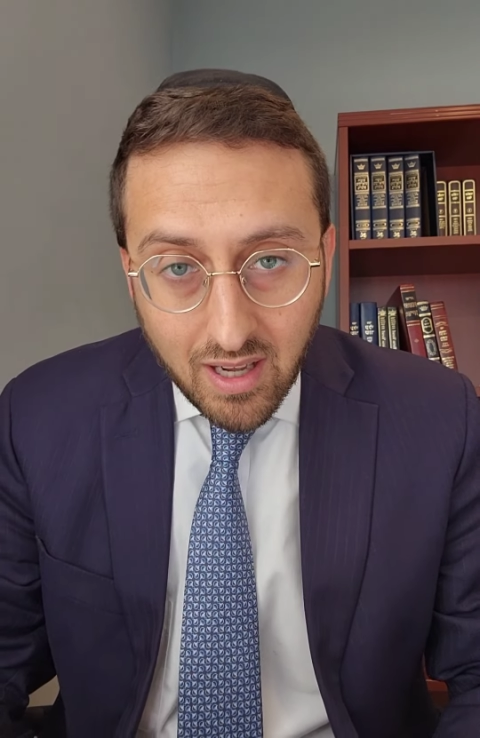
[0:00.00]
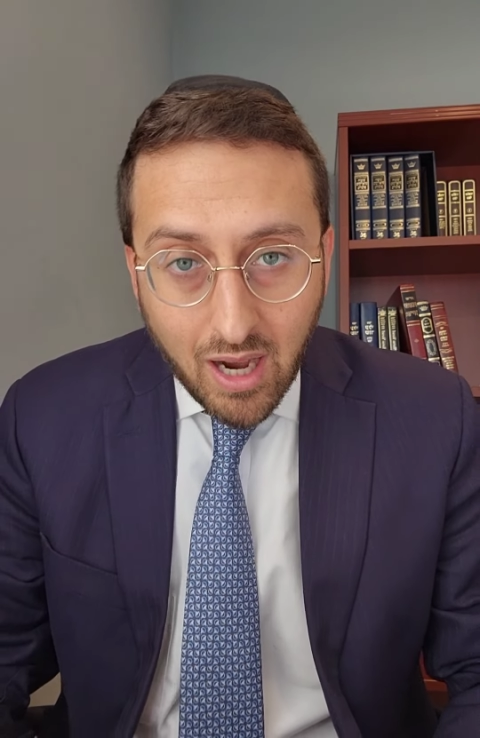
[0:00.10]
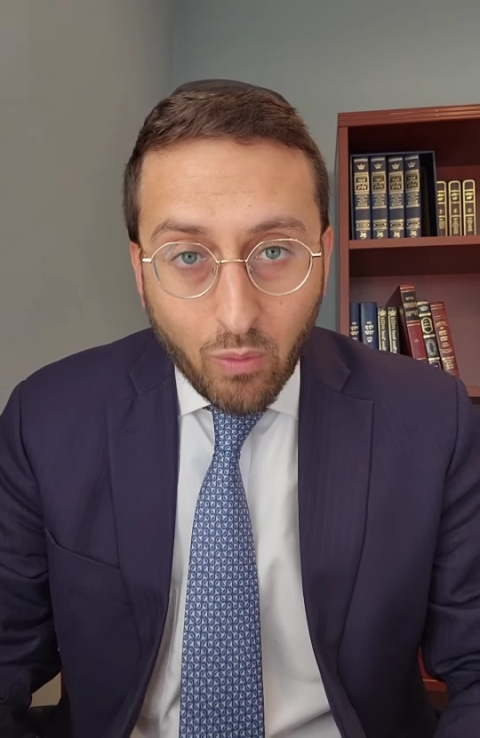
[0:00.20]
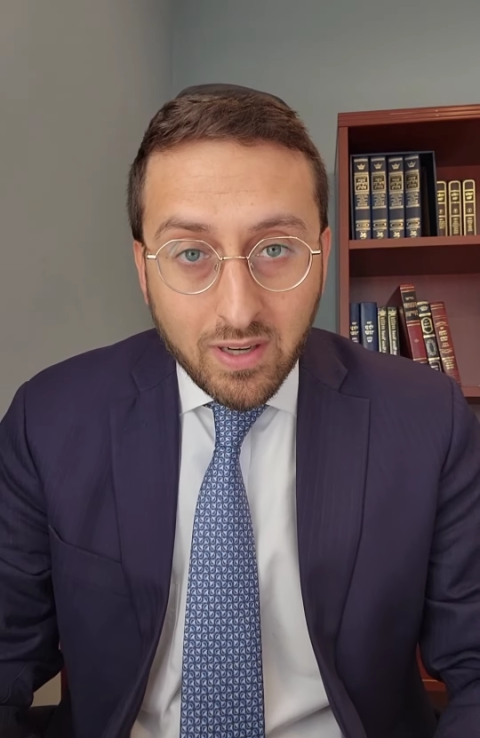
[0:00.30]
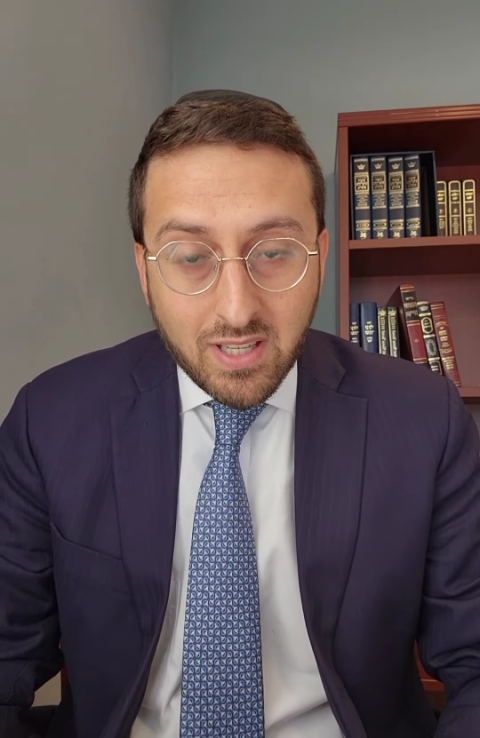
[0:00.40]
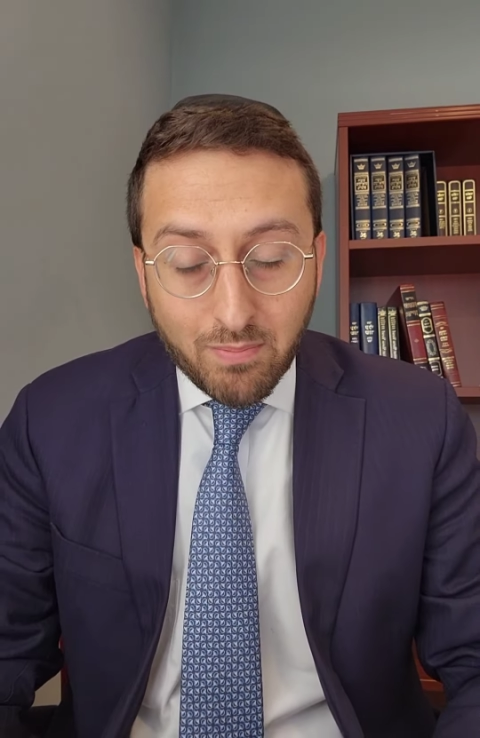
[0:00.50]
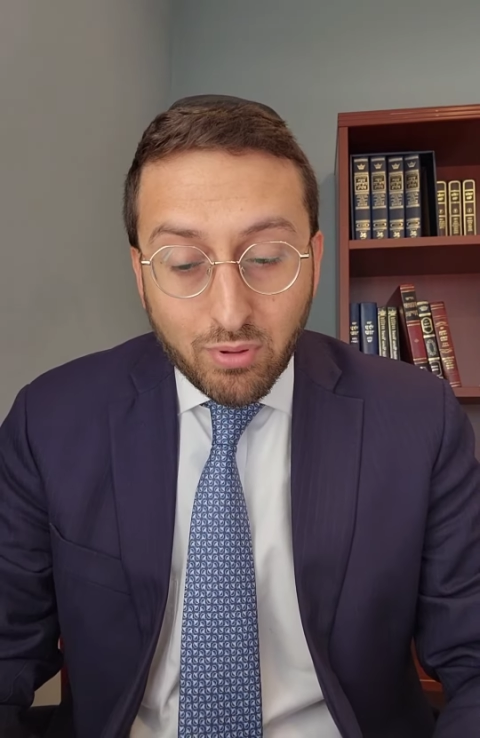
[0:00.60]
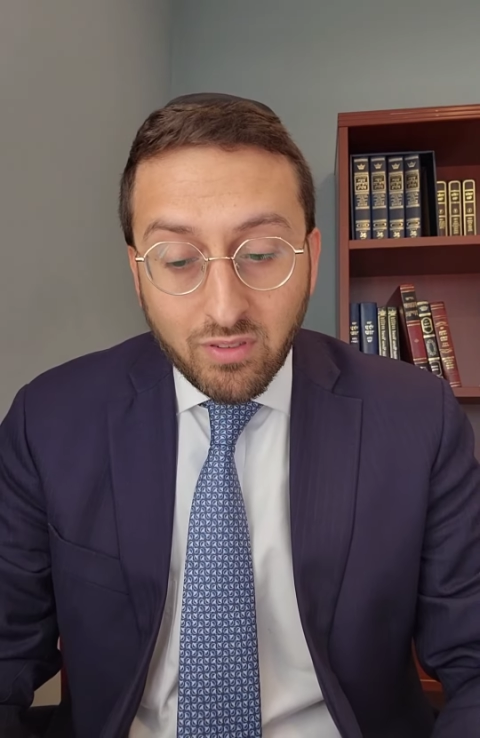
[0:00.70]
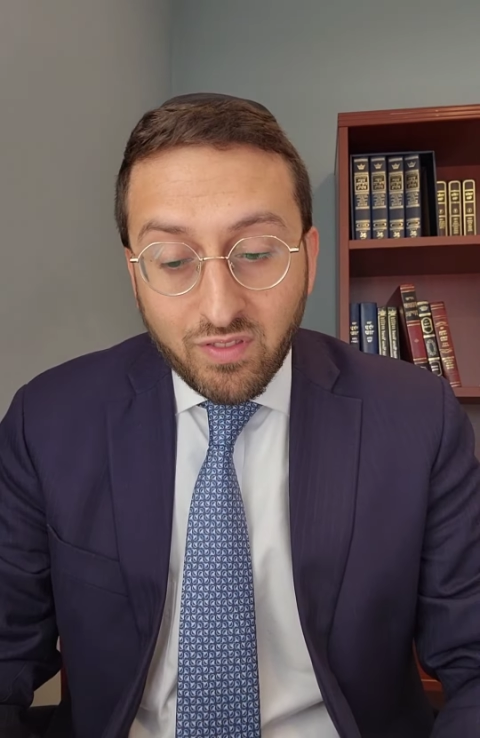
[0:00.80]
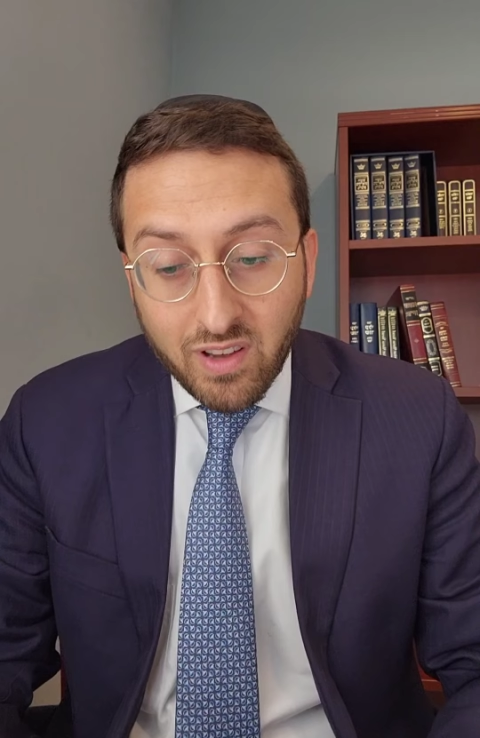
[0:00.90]
And what's the
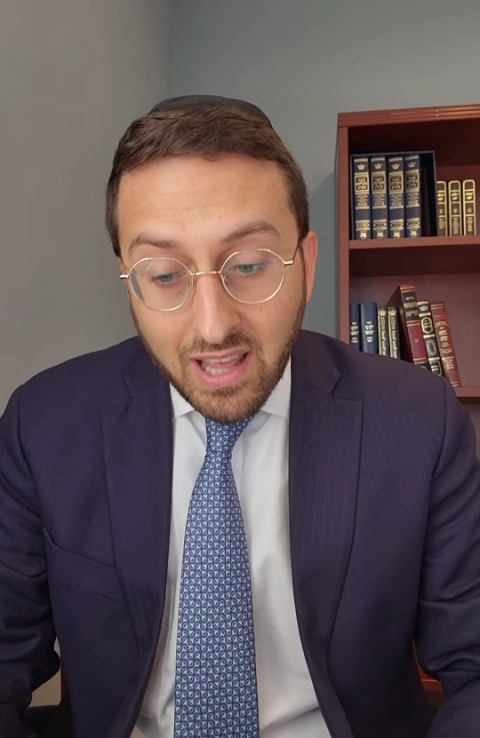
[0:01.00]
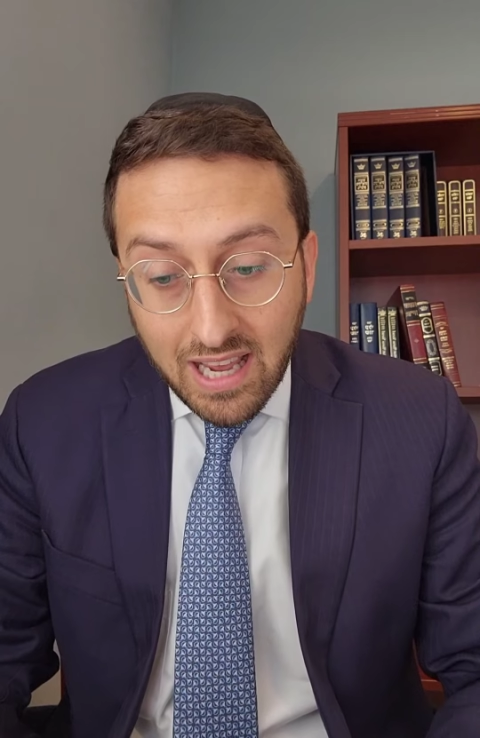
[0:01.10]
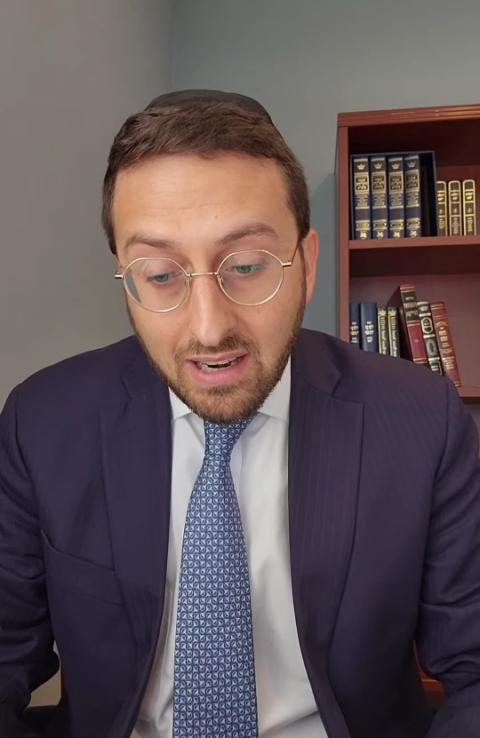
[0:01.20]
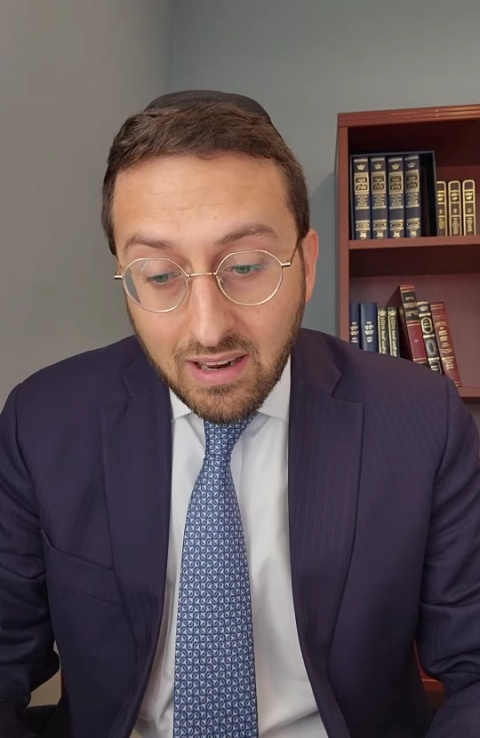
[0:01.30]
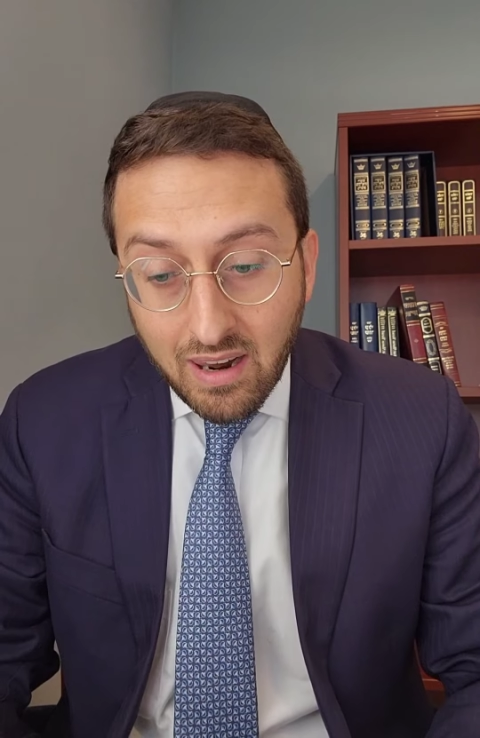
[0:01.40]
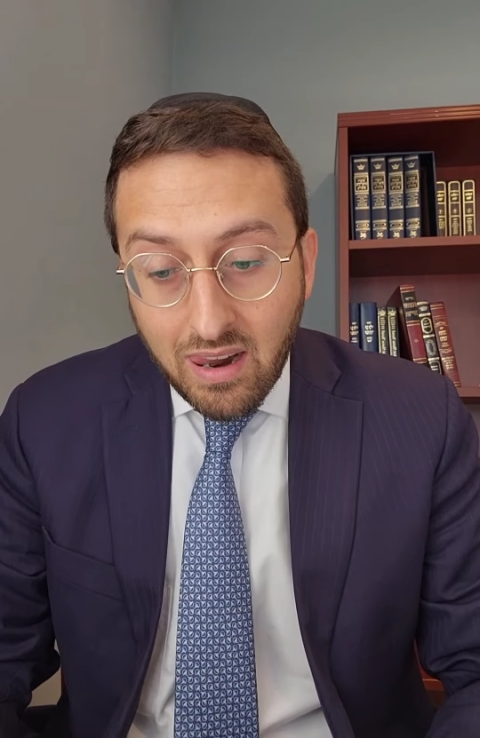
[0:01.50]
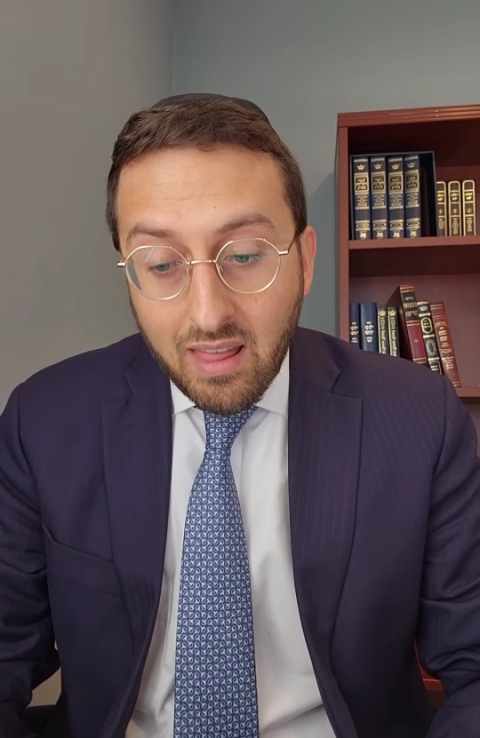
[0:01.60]
proof for that?